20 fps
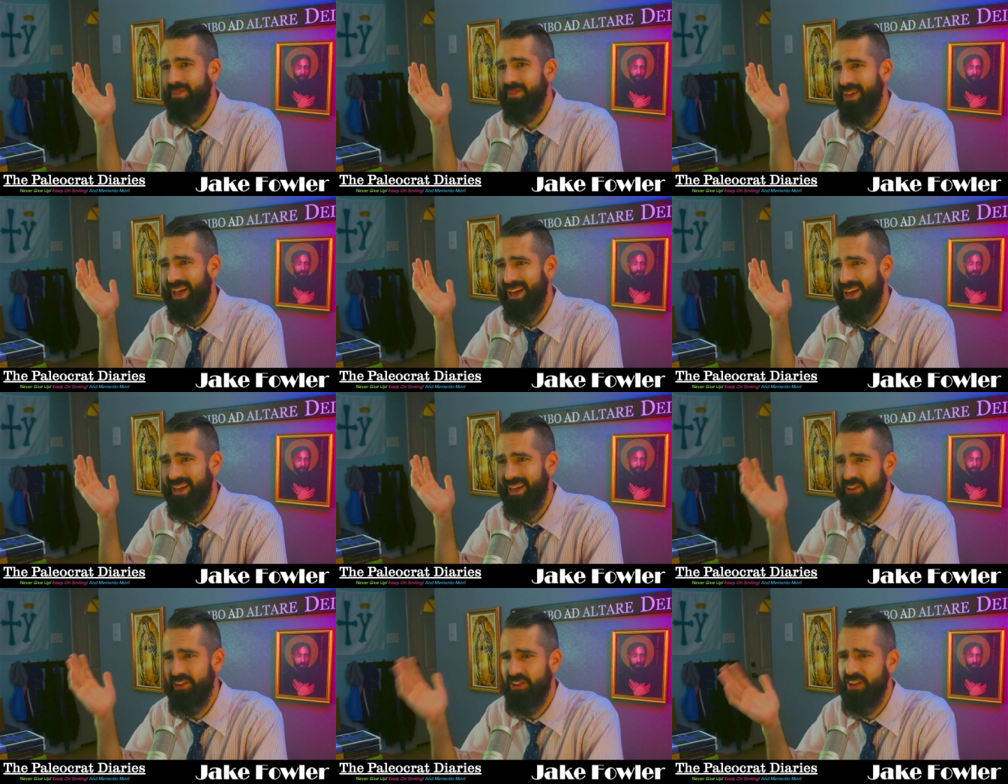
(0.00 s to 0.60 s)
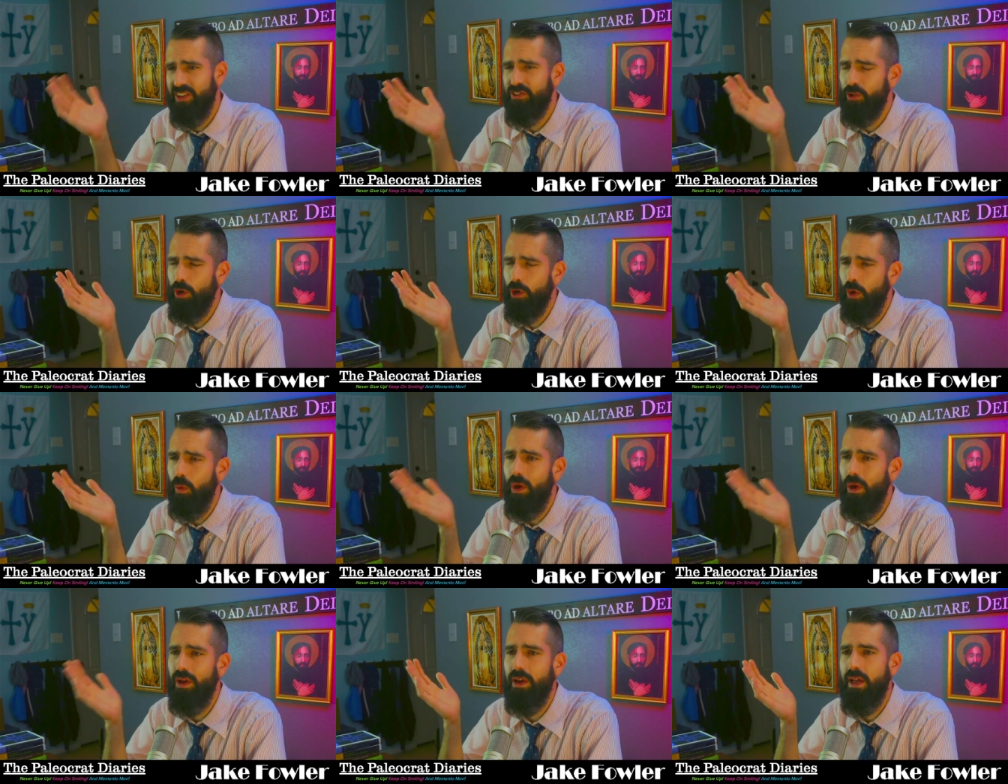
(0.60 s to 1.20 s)
And he says, You know
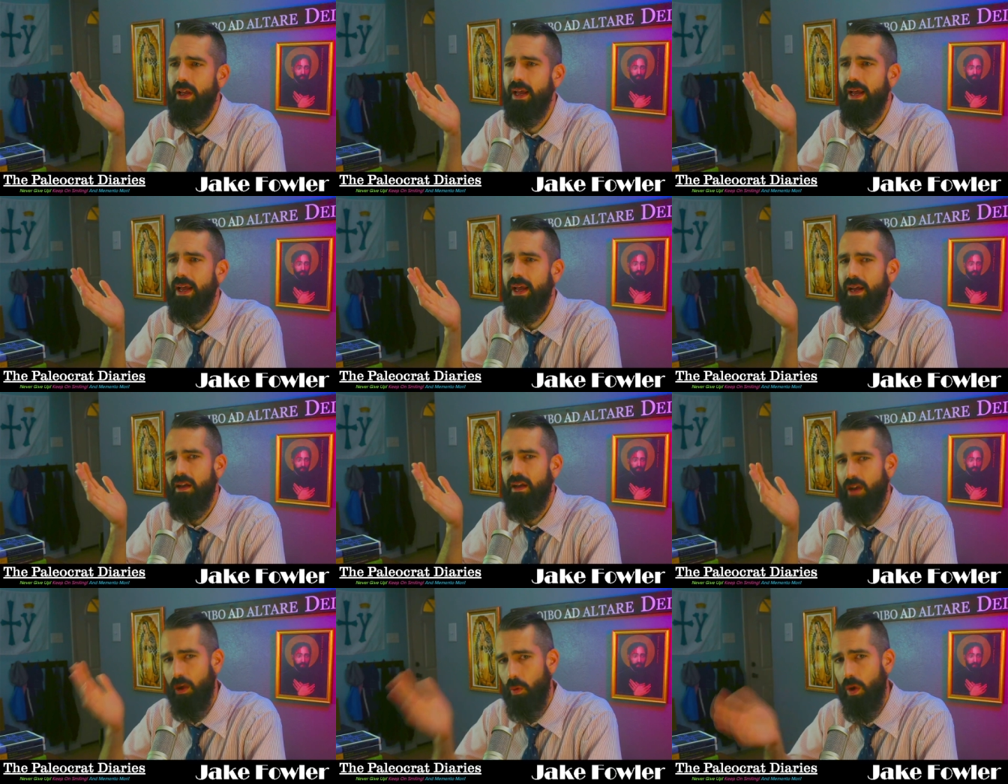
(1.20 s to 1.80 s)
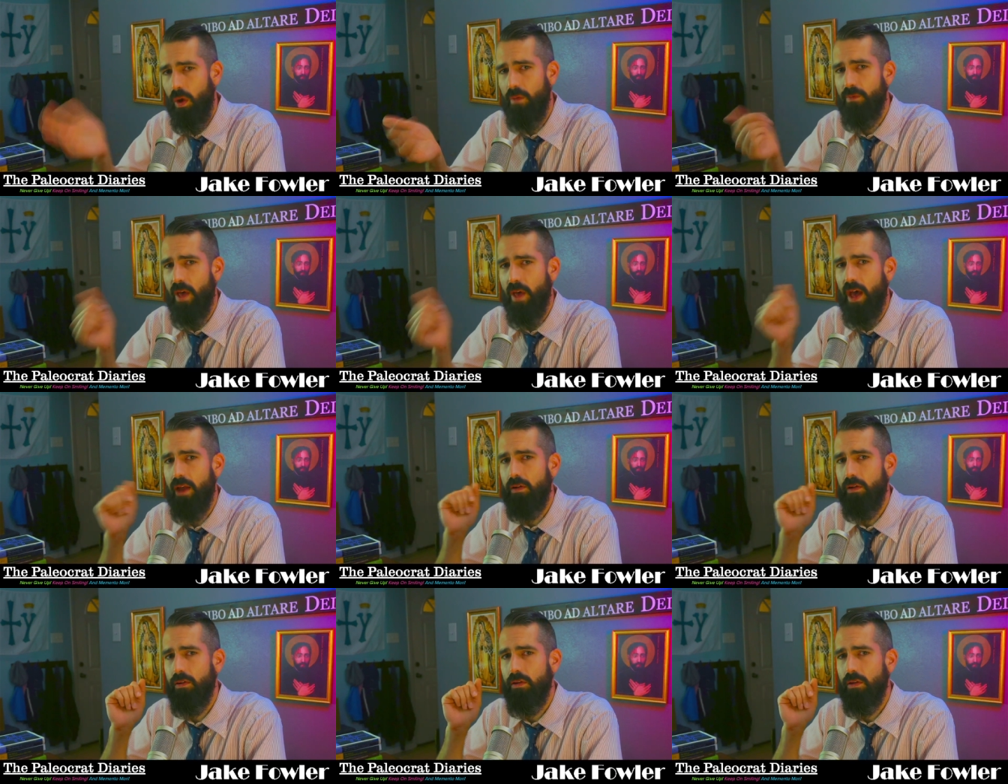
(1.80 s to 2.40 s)
what? I want that.
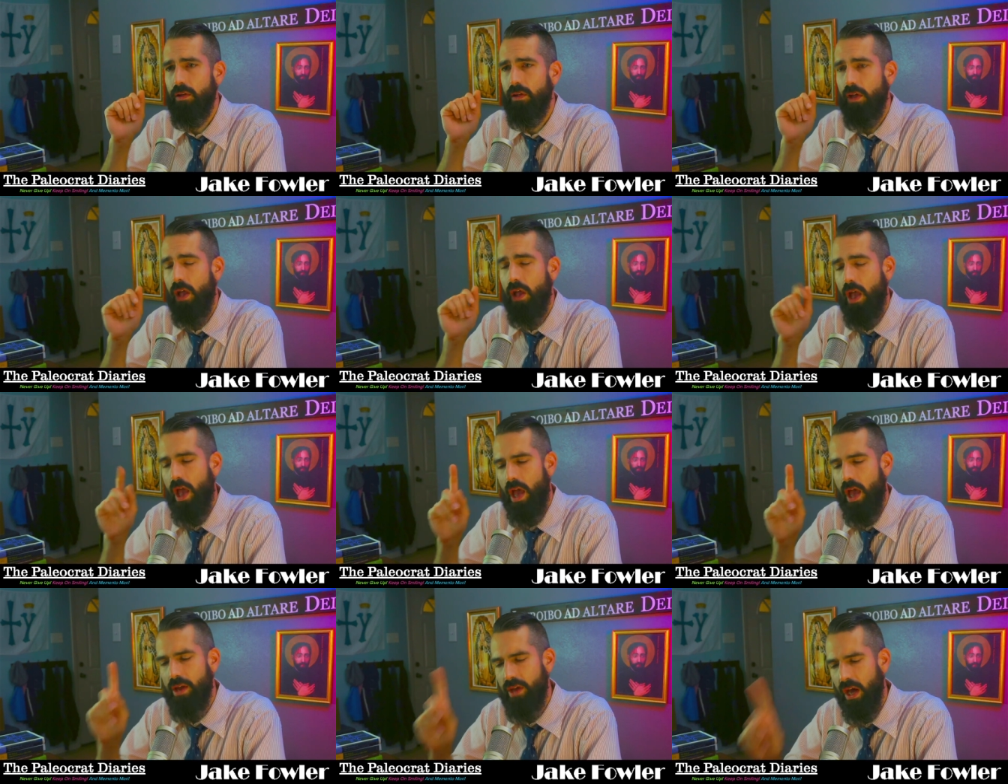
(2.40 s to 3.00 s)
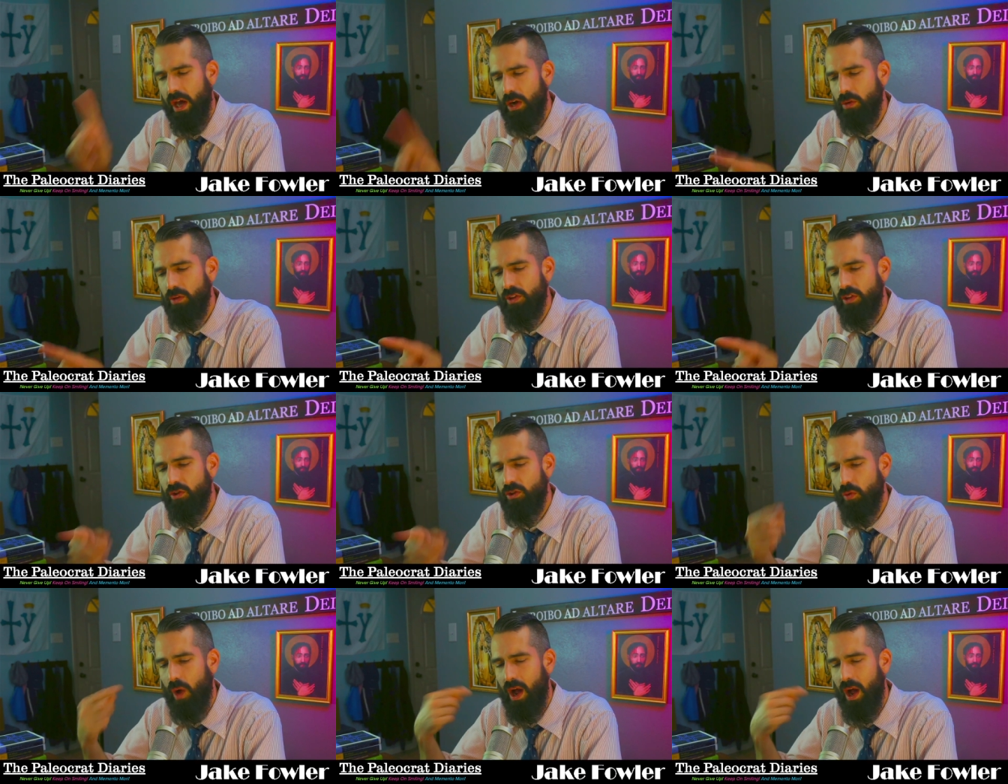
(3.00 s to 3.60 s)
And not only
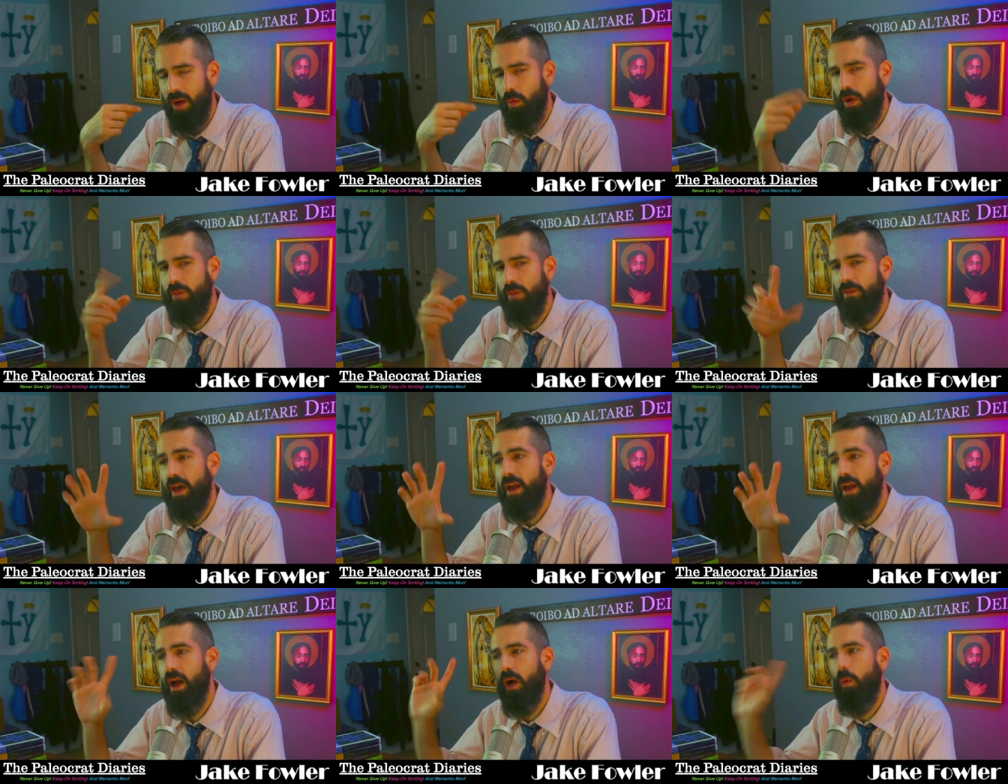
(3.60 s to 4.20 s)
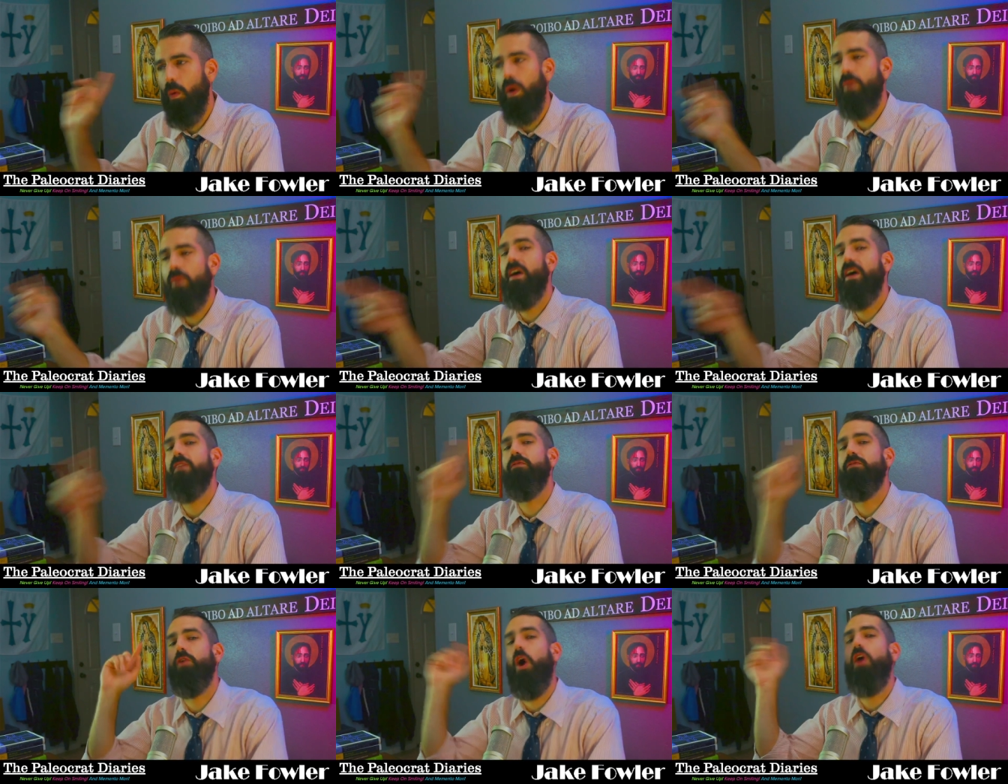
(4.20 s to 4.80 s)
do I want that, I want
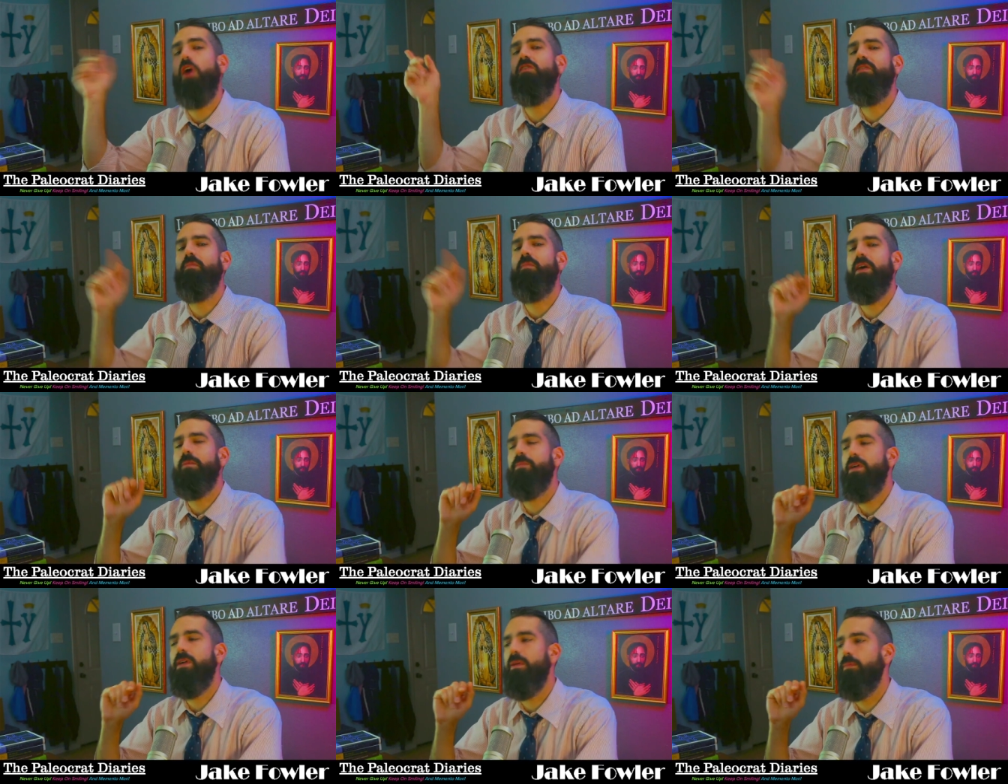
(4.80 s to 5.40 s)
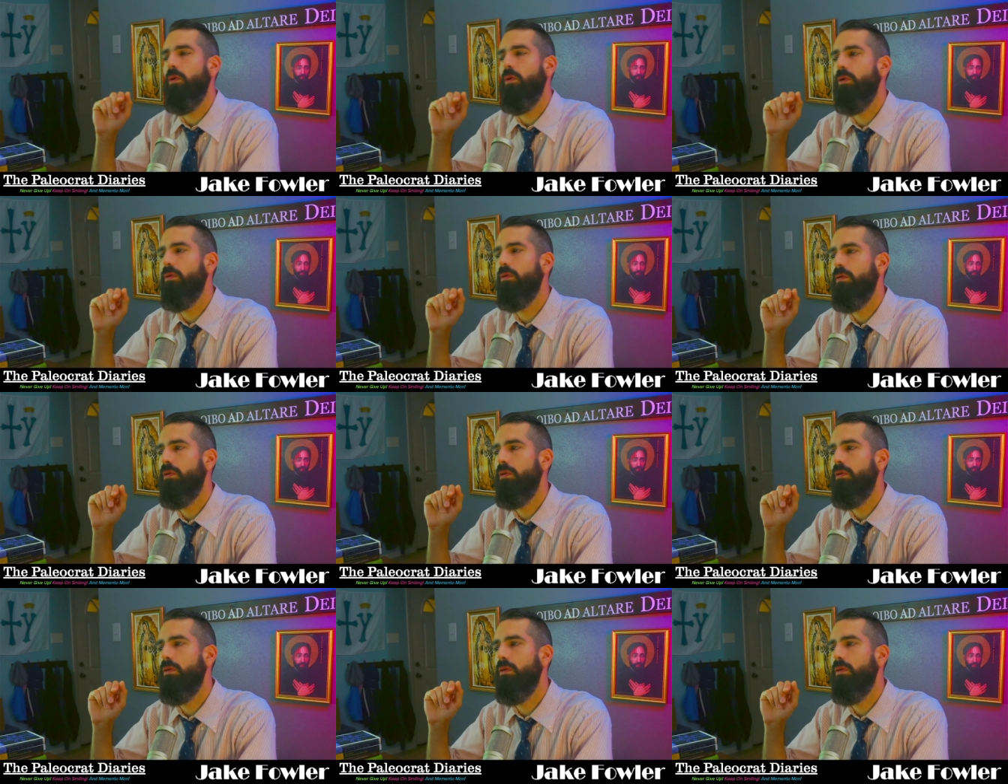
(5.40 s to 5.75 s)
that for all of my people.